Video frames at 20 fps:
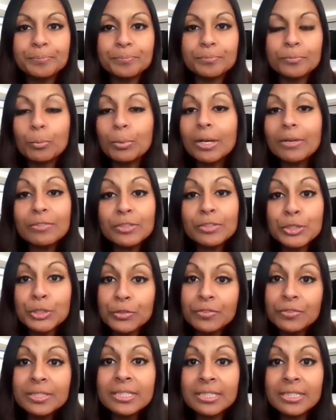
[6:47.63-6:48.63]
whatever
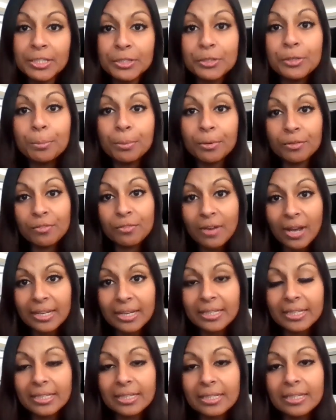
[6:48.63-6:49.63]
services that you're
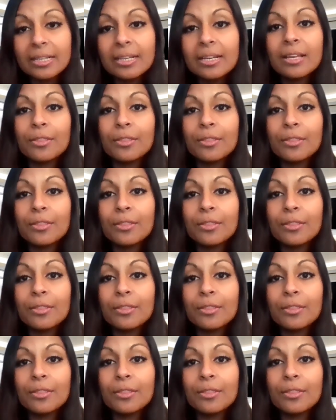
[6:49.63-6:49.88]
providing,